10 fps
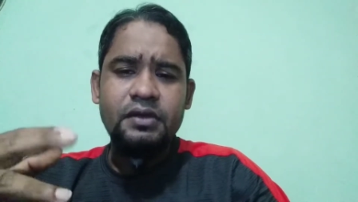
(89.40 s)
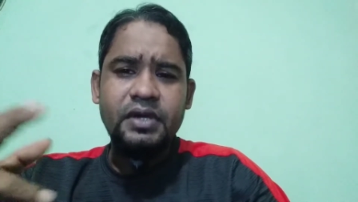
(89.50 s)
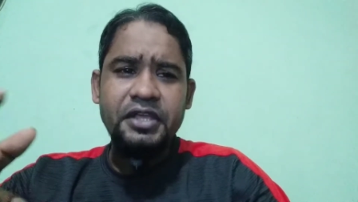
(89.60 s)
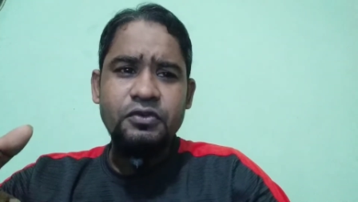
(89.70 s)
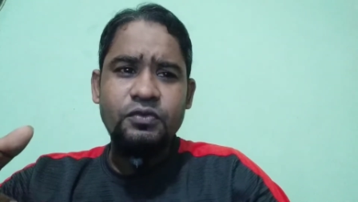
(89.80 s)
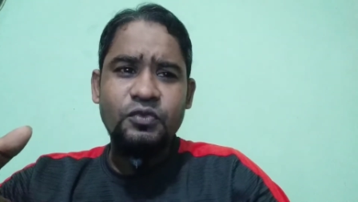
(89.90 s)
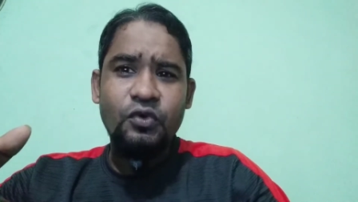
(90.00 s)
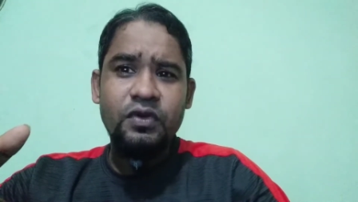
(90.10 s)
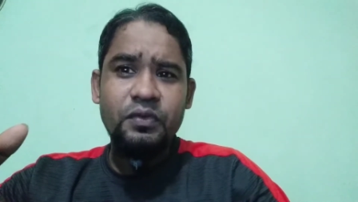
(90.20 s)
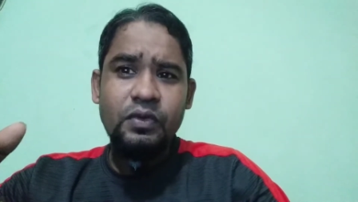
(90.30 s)
I
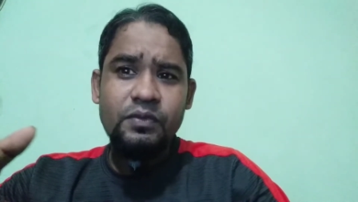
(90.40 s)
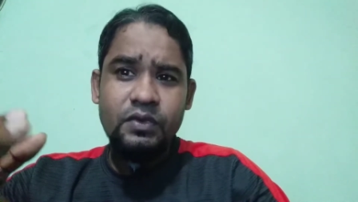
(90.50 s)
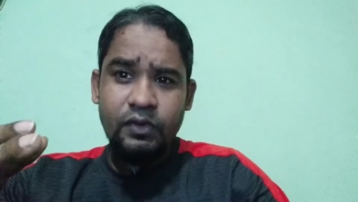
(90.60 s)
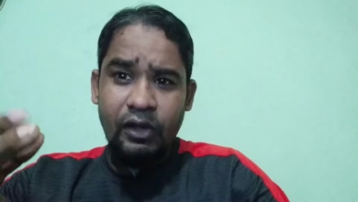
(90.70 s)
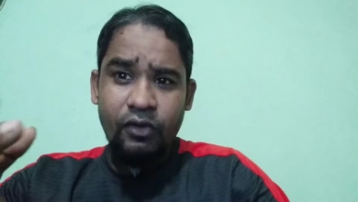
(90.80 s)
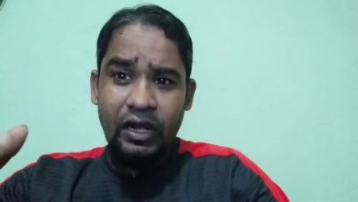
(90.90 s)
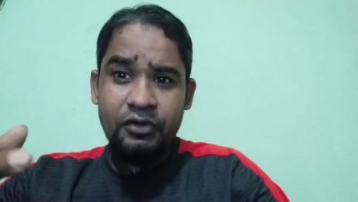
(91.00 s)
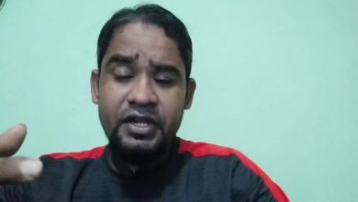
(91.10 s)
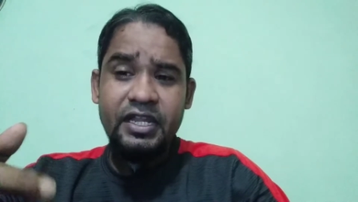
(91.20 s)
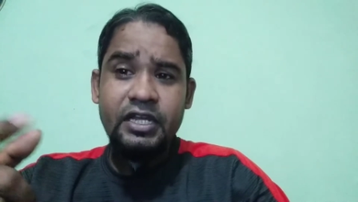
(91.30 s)

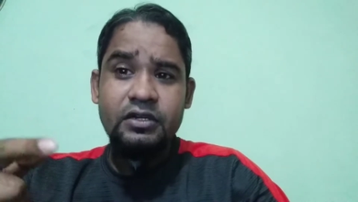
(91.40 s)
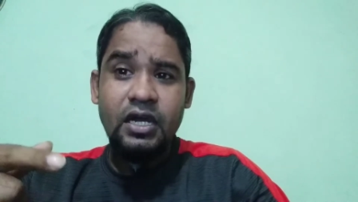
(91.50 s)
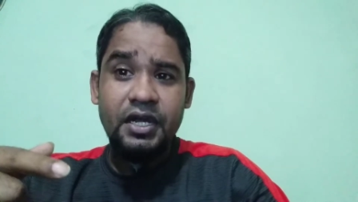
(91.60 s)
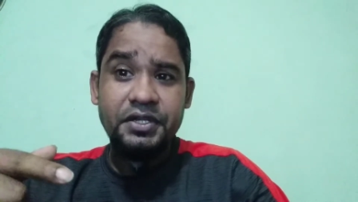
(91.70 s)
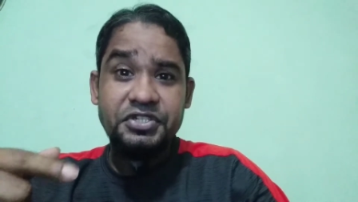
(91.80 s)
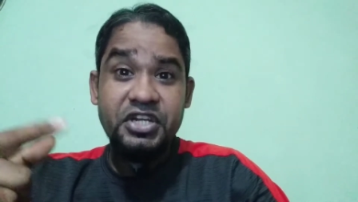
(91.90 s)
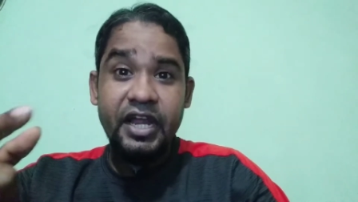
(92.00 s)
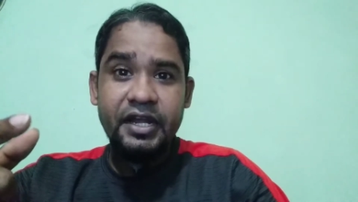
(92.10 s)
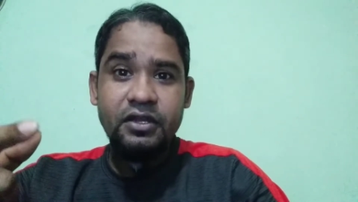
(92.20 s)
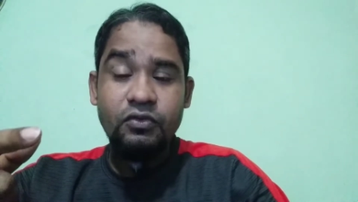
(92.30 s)
already
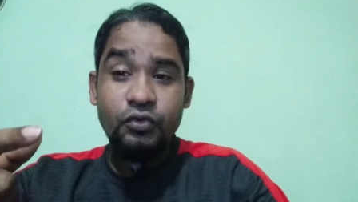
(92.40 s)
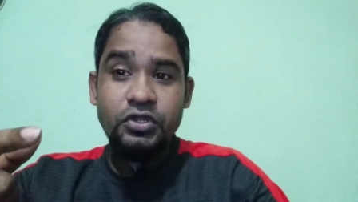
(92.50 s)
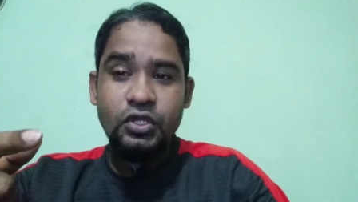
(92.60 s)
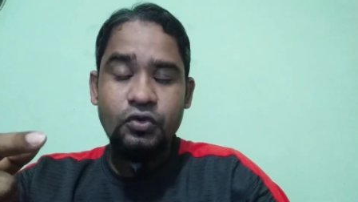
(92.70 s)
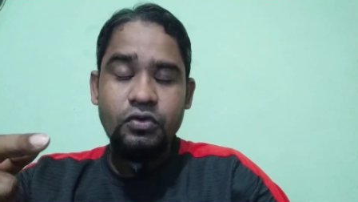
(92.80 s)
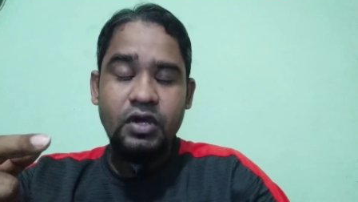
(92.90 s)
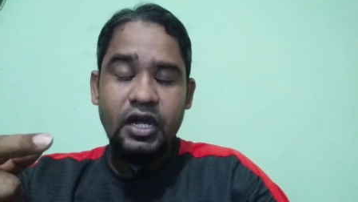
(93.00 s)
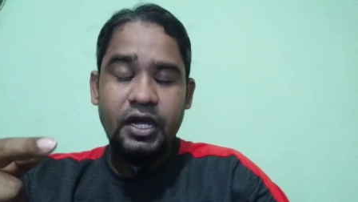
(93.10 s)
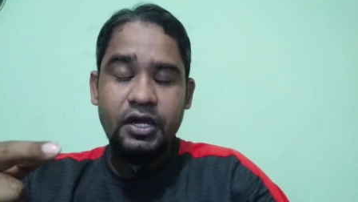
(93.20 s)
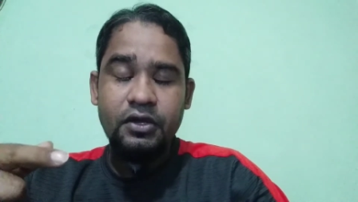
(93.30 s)
sharing with you
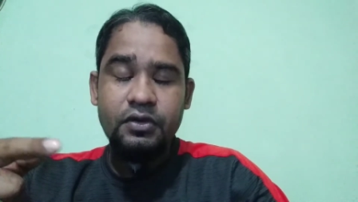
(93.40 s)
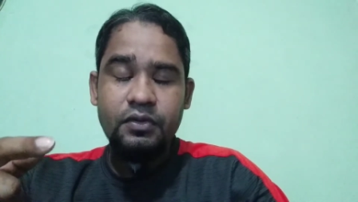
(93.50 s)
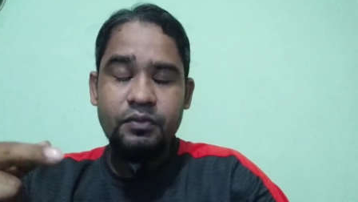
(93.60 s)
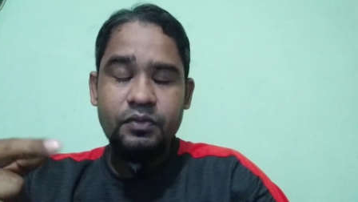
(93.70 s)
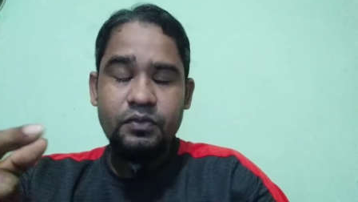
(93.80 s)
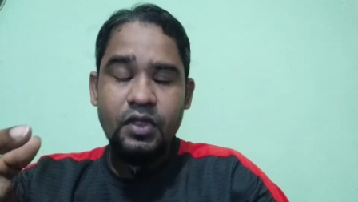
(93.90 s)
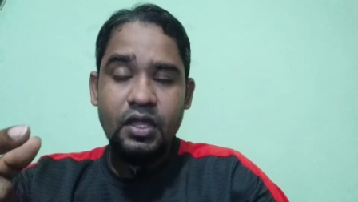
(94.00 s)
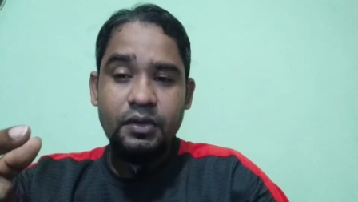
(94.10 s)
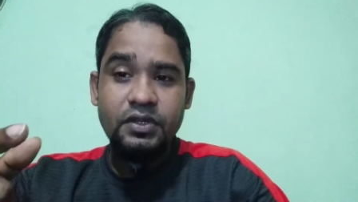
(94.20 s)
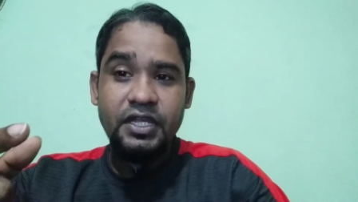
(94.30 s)

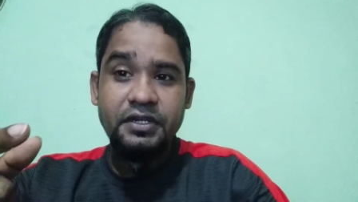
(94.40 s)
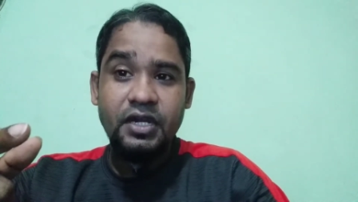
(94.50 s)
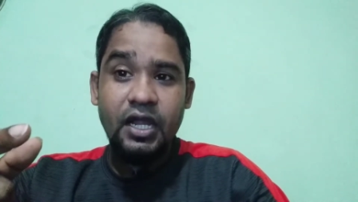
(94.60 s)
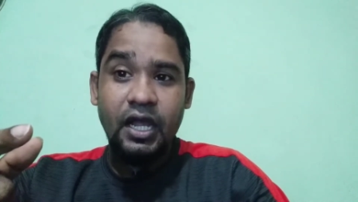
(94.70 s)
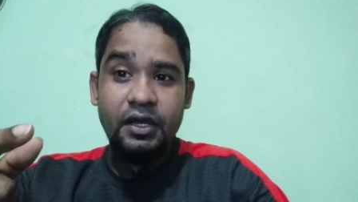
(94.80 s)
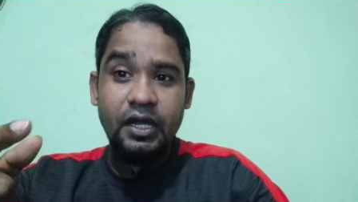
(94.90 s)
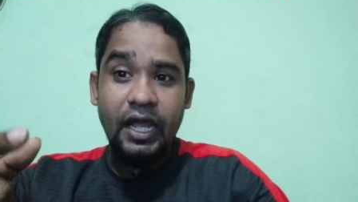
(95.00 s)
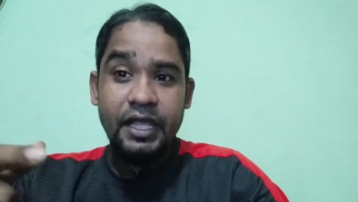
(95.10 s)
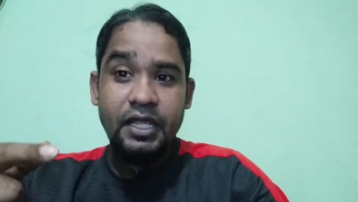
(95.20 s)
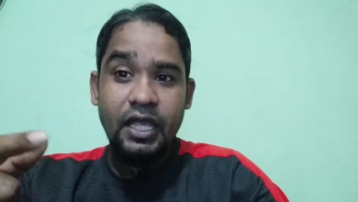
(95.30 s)
that
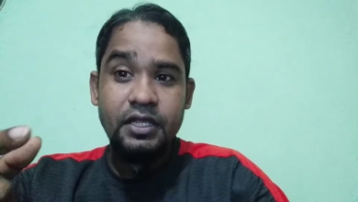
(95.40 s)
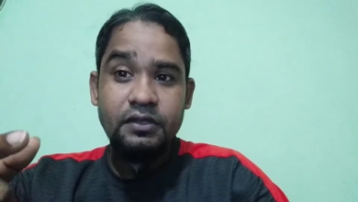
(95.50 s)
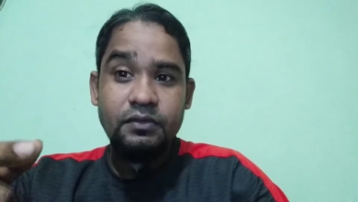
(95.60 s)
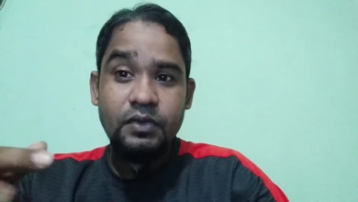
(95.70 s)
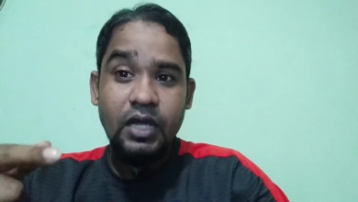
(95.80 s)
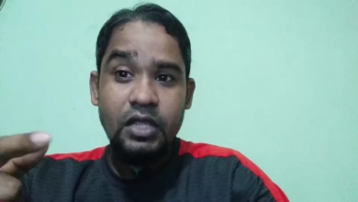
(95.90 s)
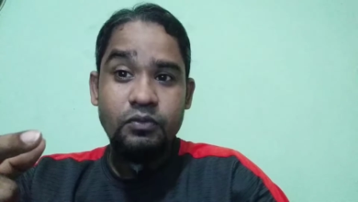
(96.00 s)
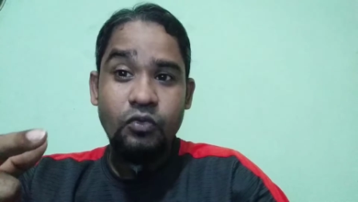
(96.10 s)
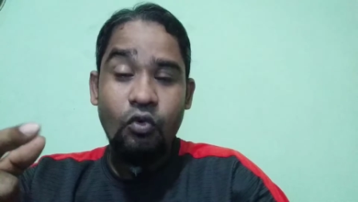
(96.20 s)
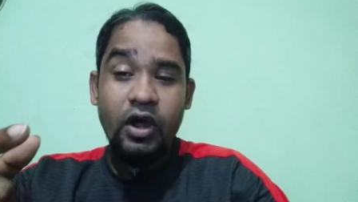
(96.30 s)

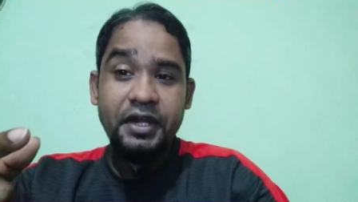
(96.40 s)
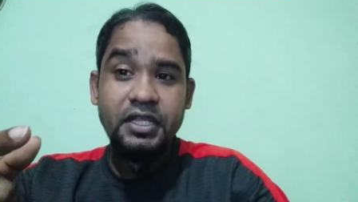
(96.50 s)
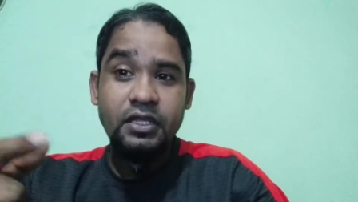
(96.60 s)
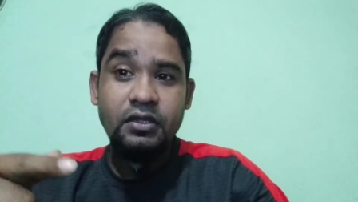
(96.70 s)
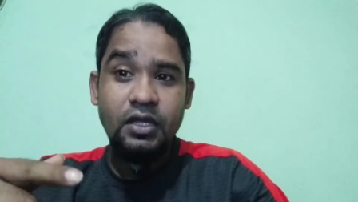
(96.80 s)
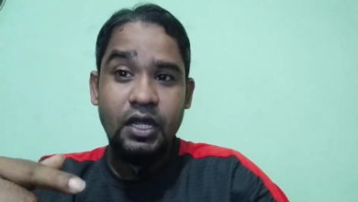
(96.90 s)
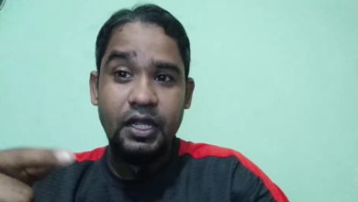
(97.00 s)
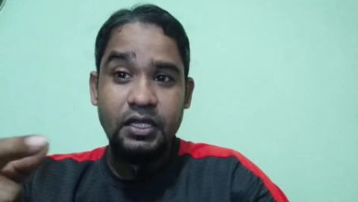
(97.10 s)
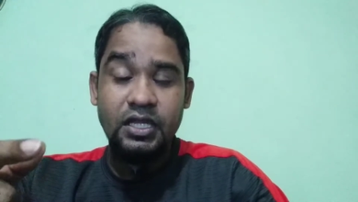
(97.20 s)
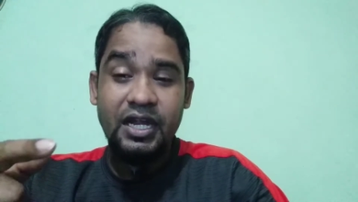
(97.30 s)
I'm working
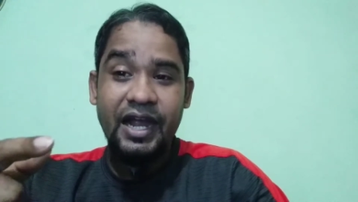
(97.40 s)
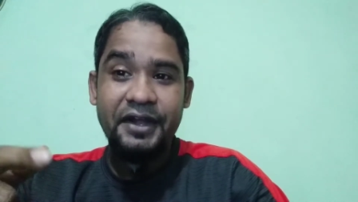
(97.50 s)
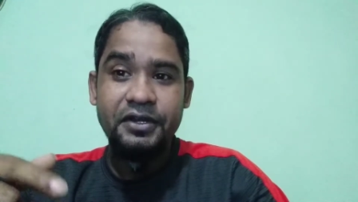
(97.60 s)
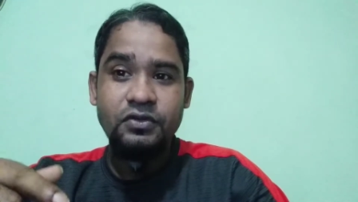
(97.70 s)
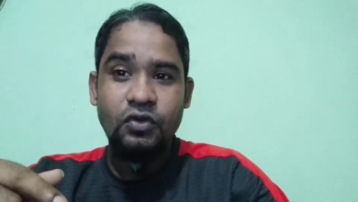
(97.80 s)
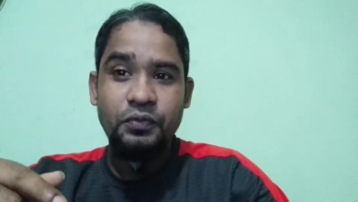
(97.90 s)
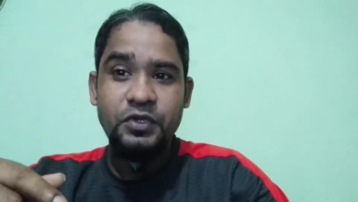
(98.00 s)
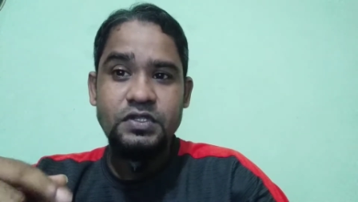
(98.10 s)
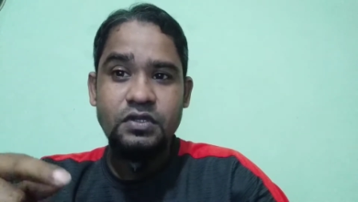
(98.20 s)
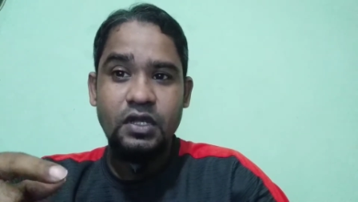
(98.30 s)
in the current
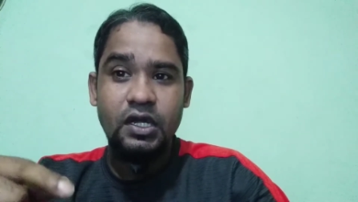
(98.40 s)
office